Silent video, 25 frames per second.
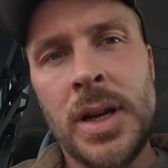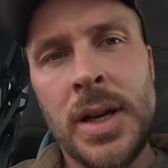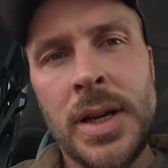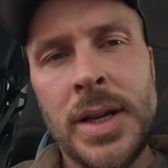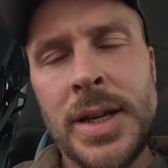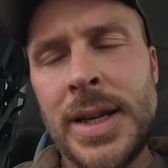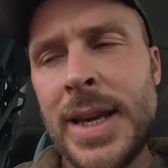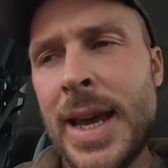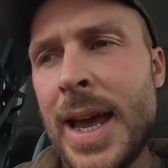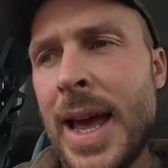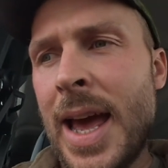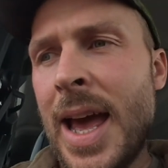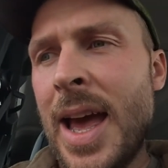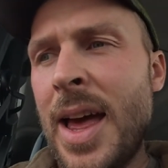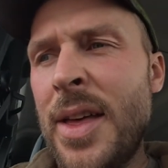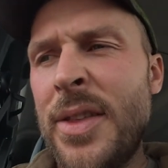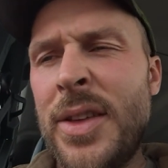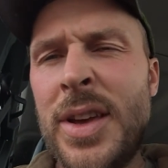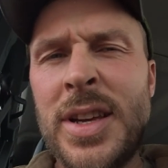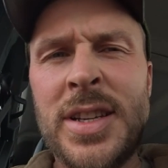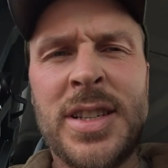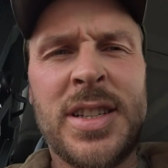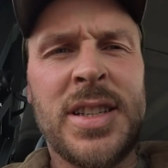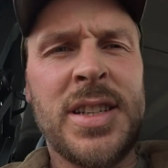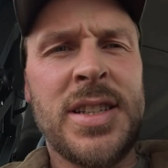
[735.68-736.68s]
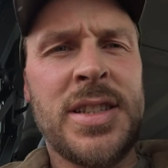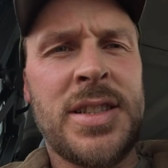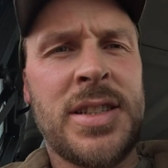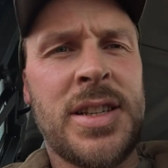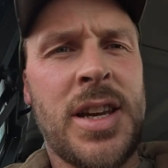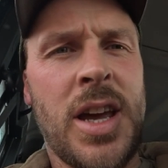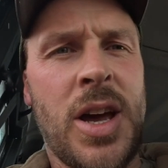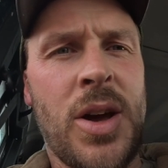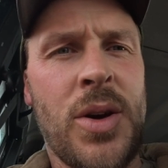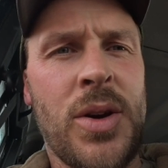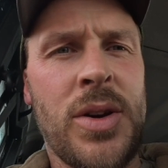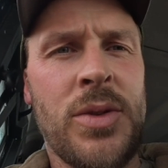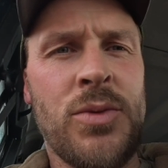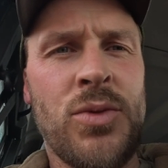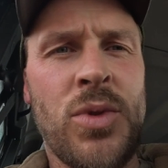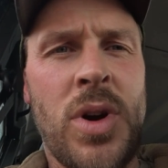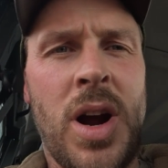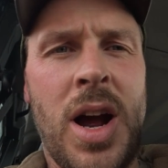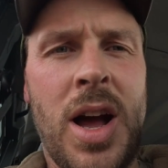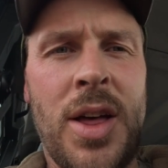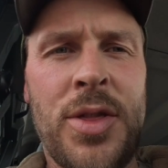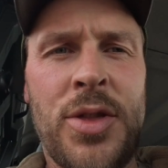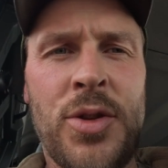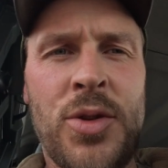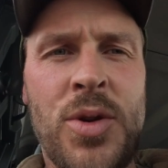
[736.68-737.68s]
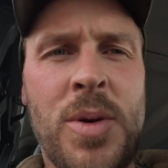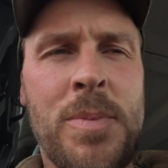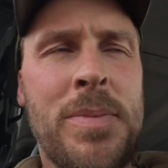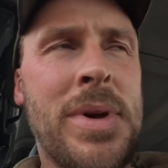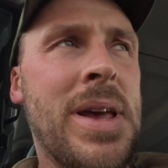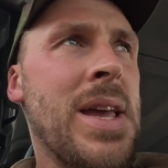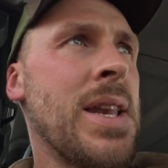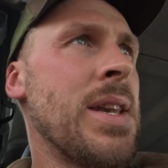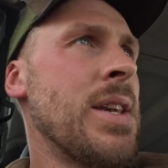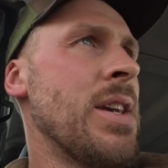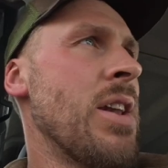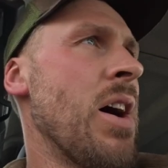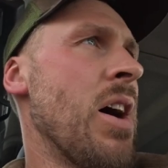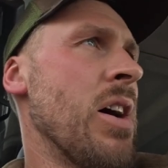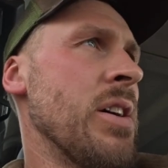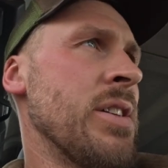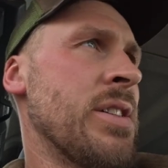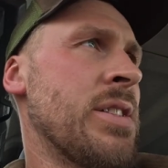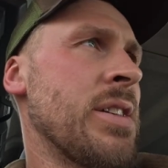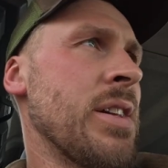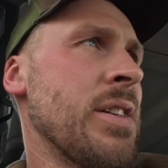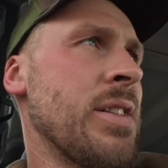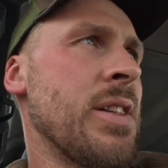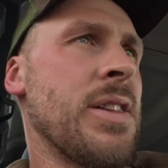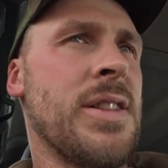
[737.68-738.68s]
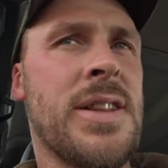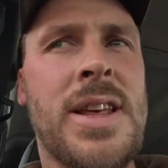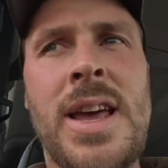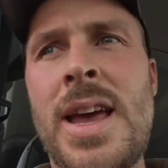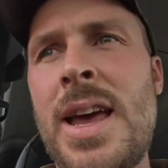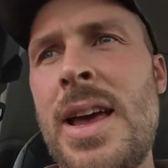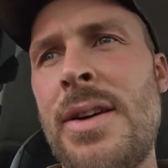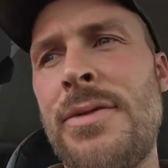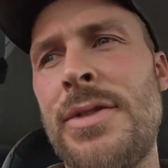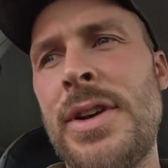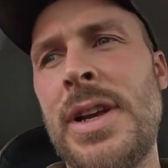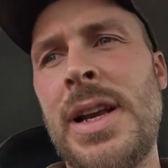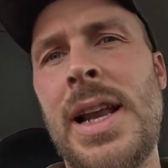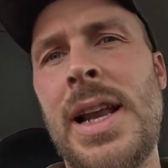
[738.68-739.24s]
Yeah, this is going rather a bit nicer than the heavy